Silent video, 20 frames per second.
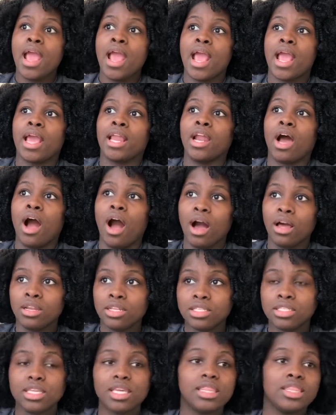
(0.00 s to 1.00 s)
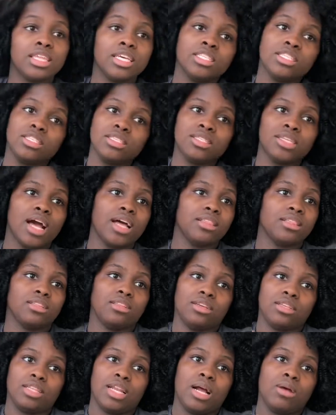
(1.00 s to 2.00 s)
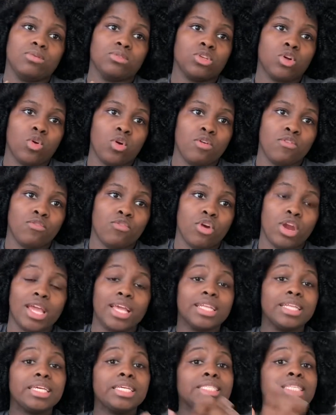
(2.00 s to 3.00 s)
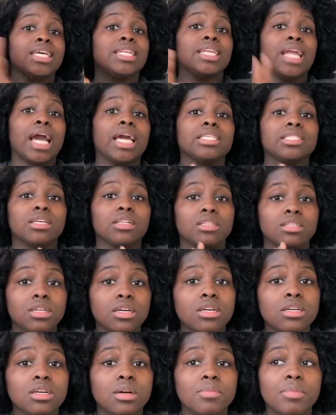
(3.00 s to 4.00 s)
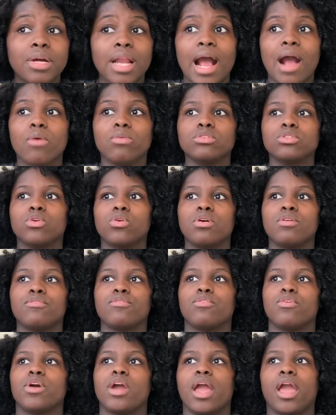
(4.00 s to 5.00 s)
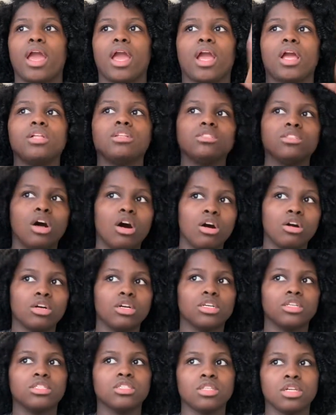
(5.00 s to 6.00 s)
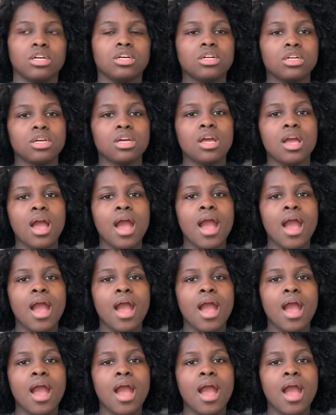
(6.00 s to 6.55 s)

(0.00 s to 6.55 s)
And honestly, this is not the look that I was going for. It is a nicer look, but I was going for a longer look.